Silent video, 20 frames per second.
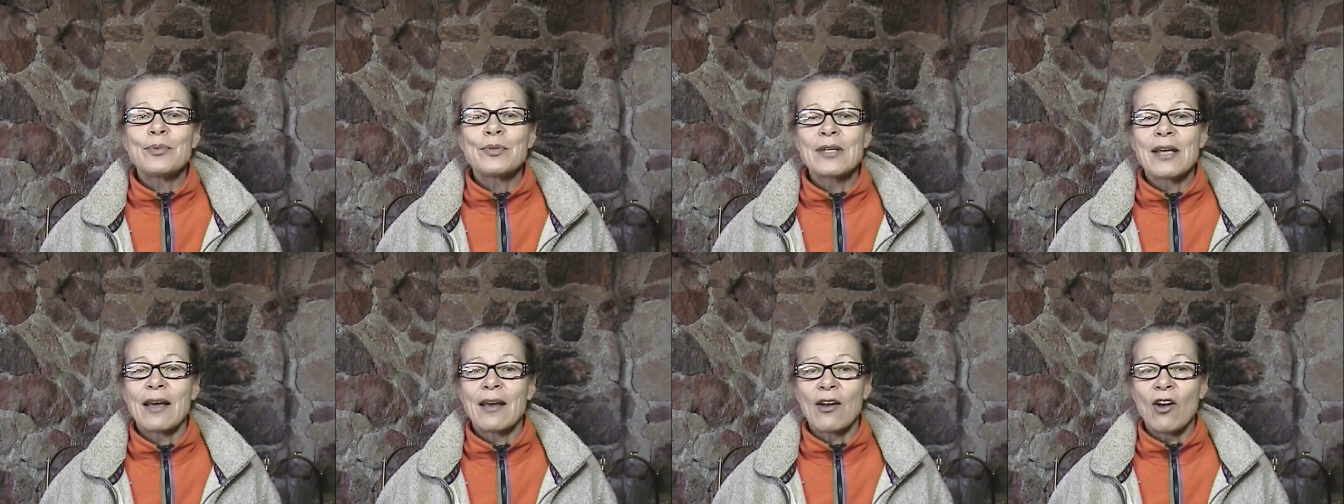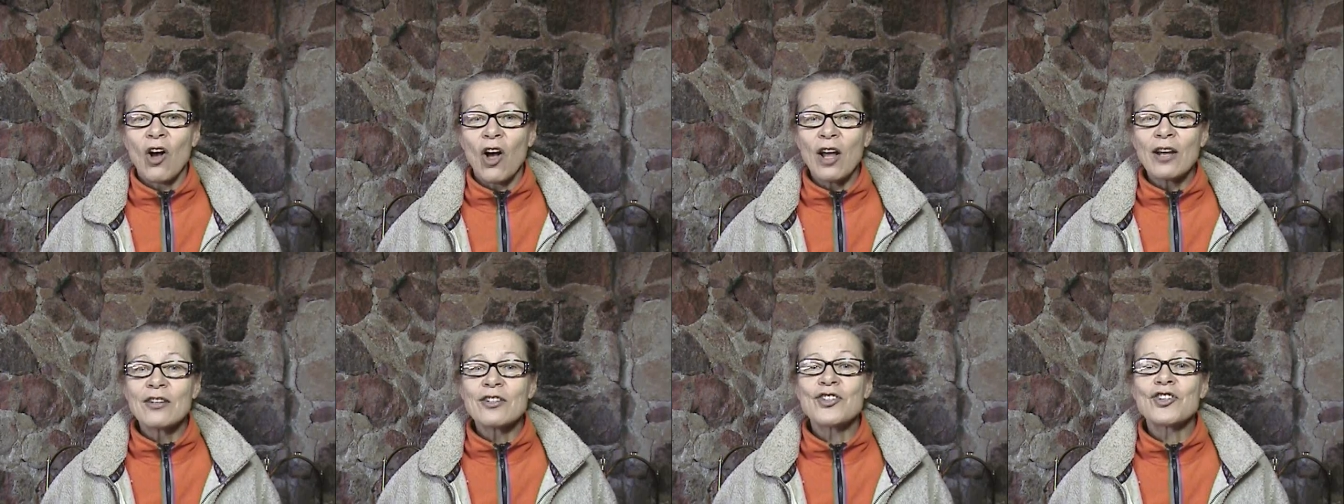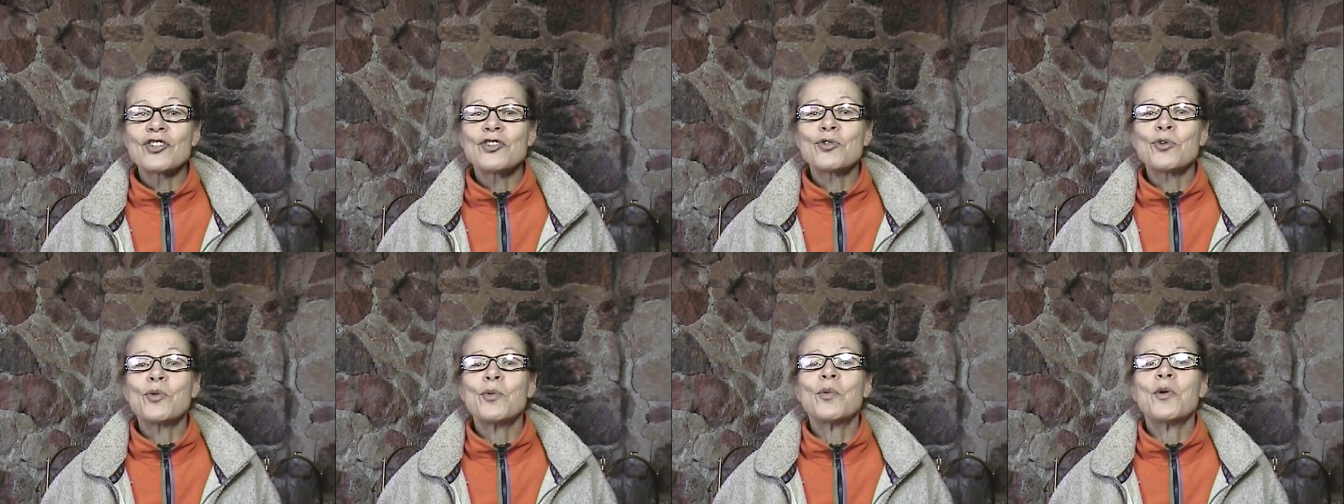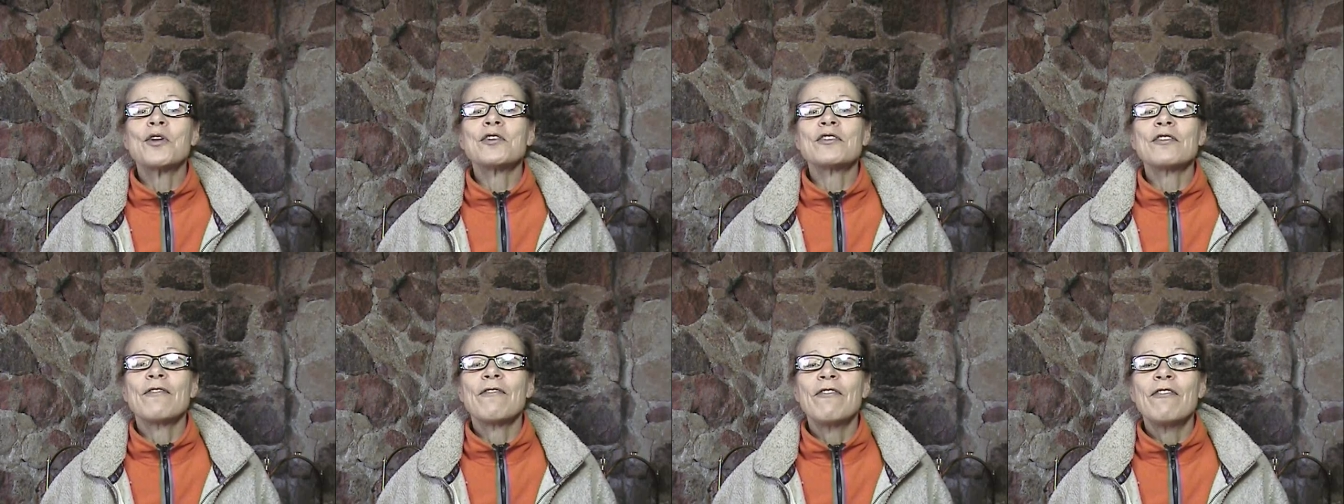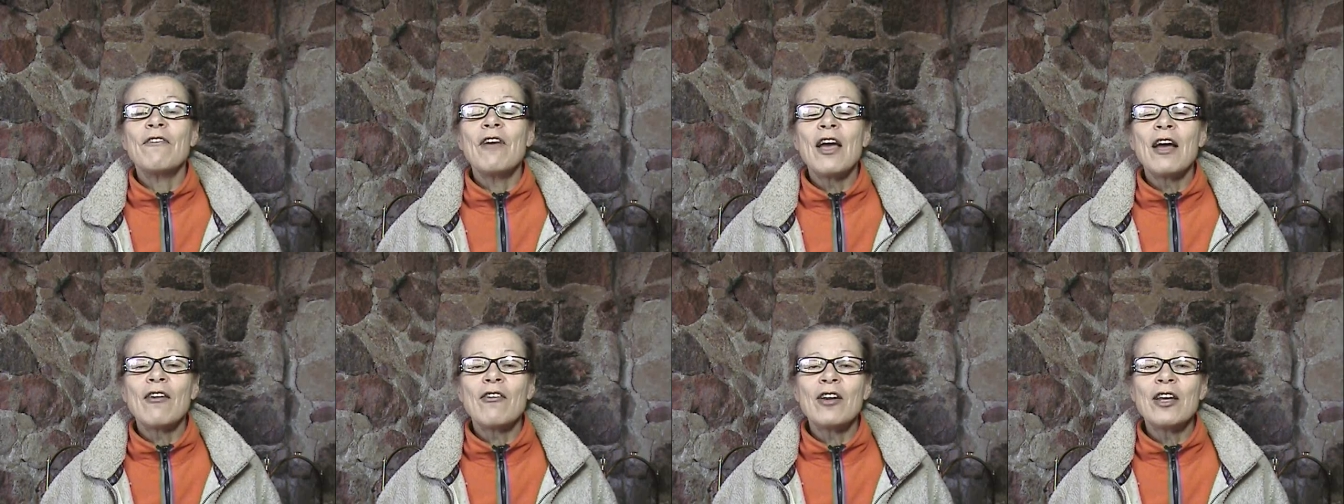a psychologist who was
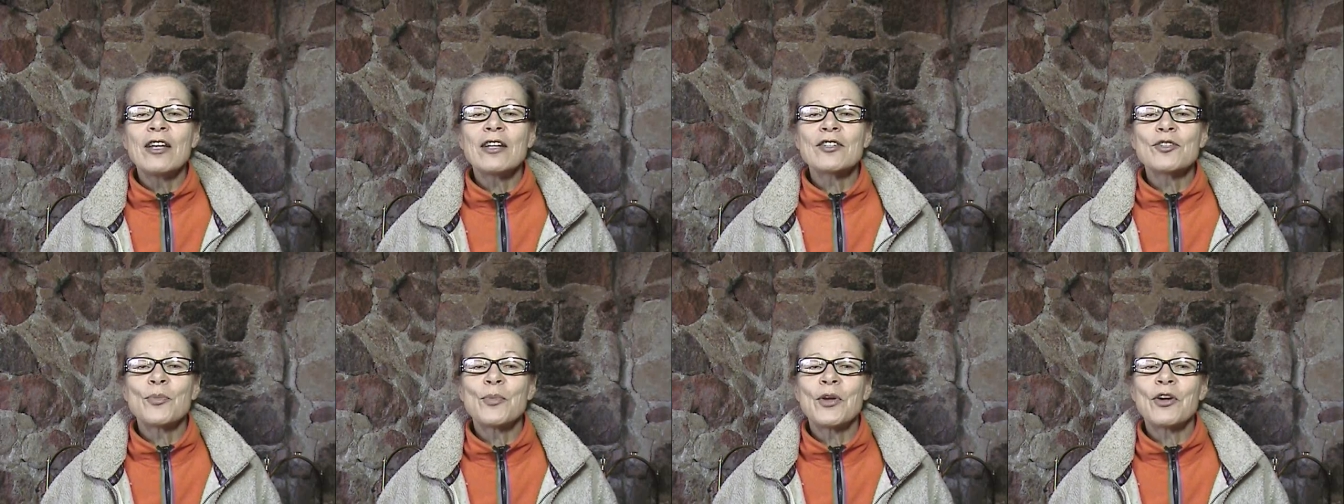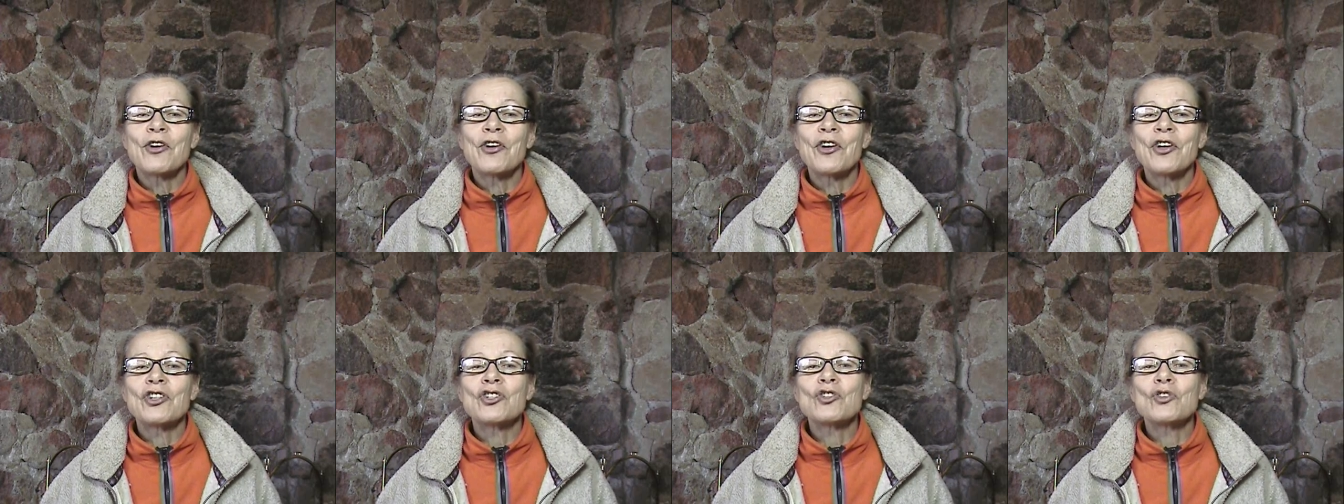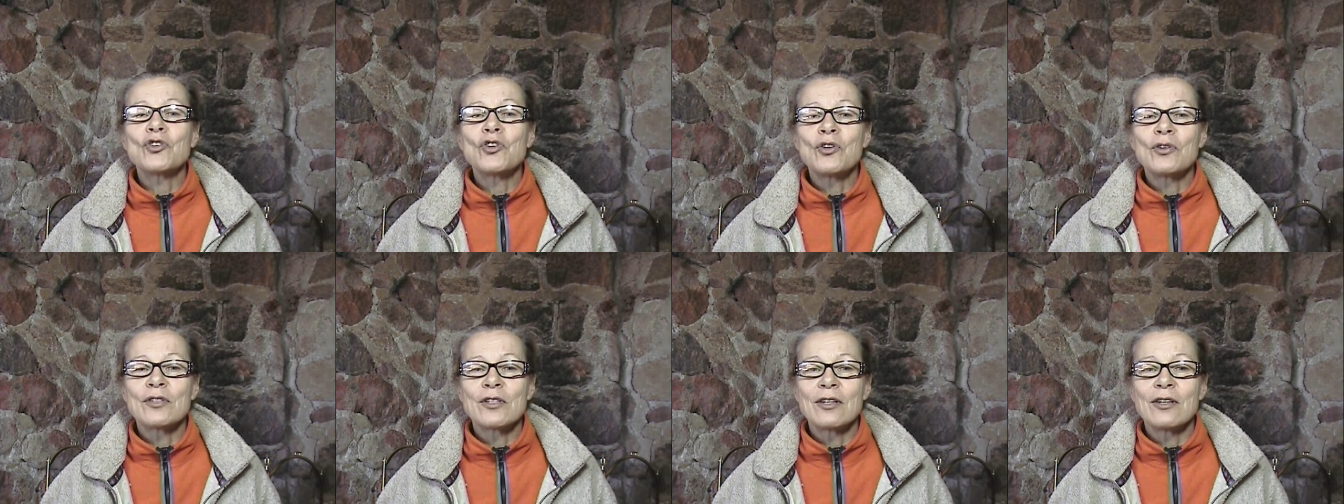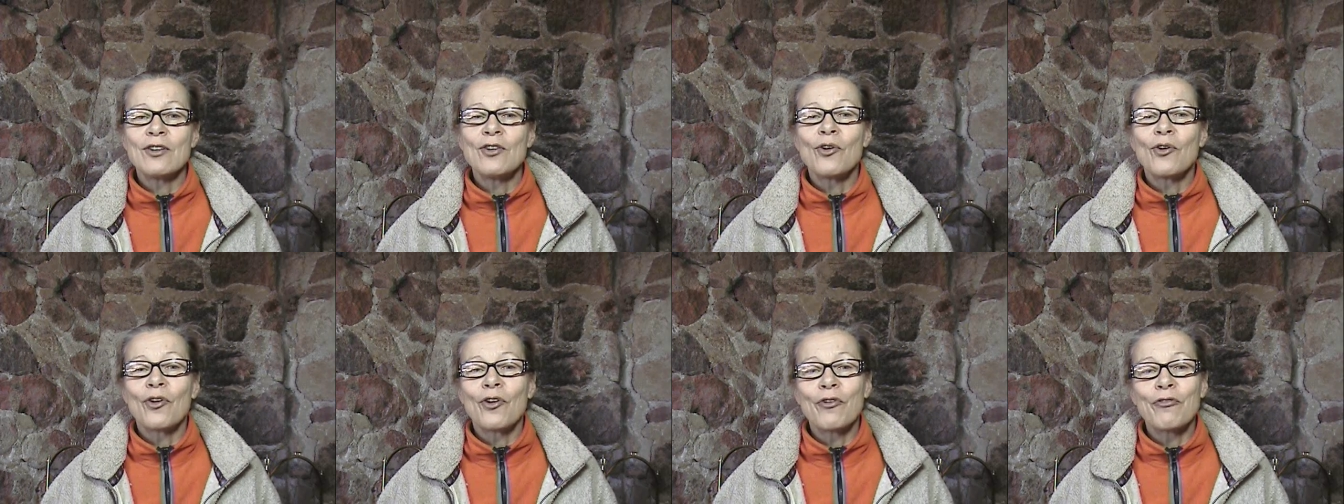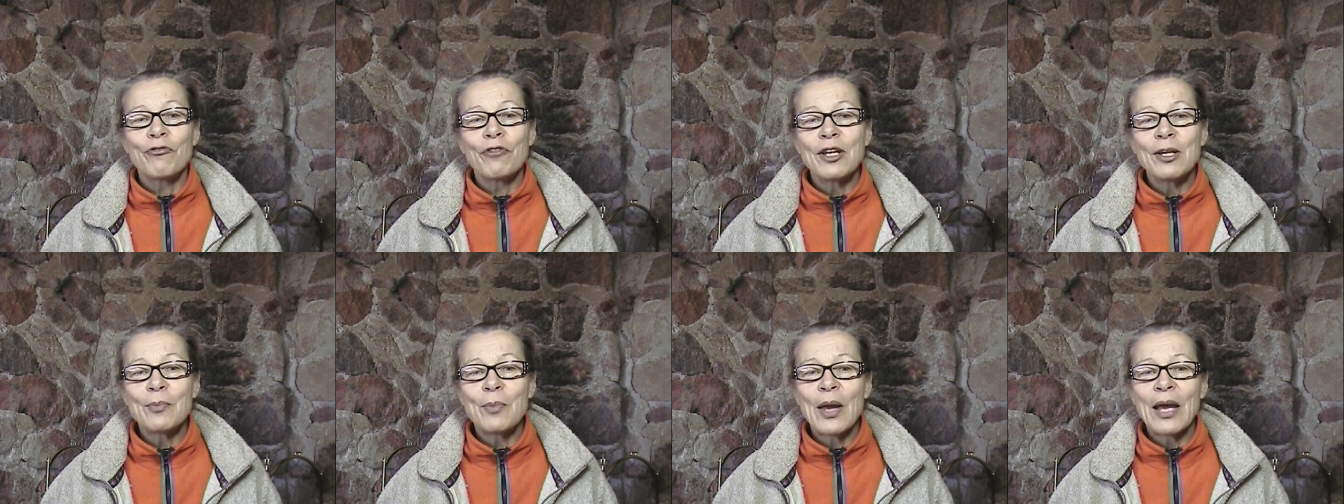very experienced using
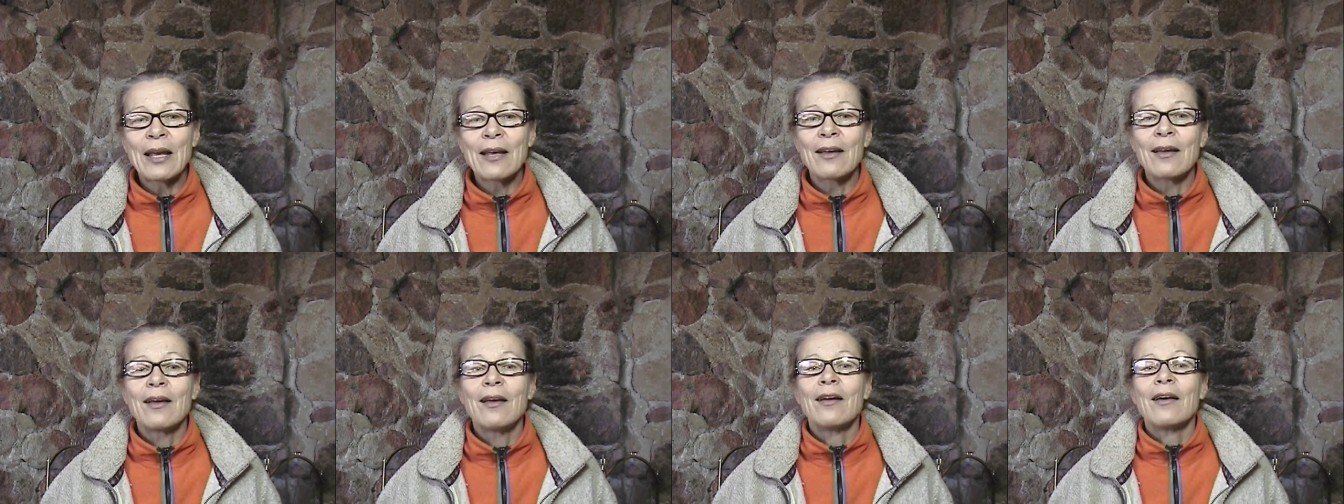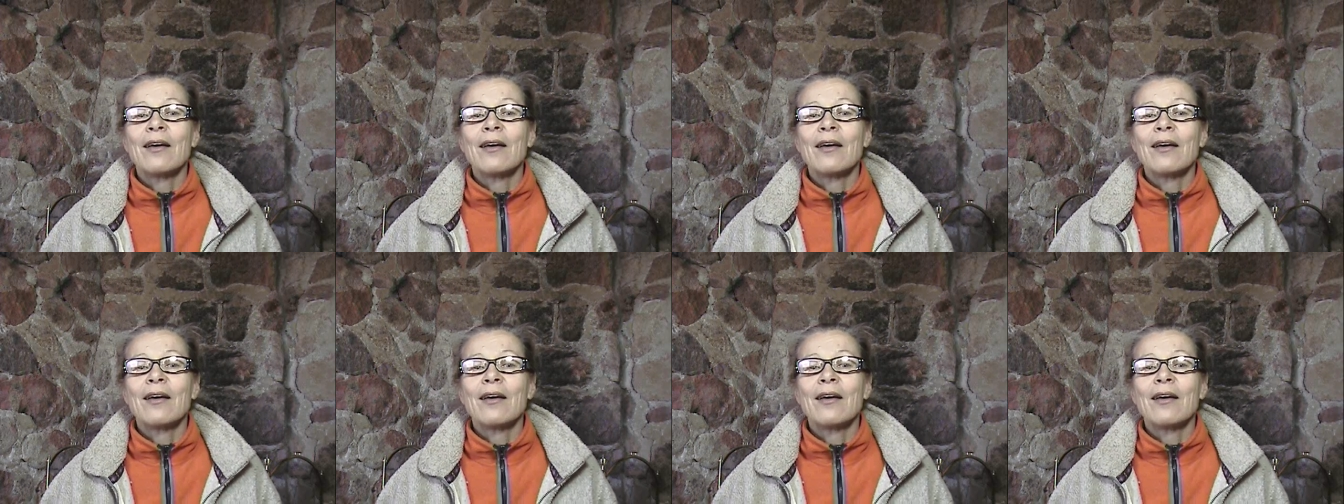neurofeedback,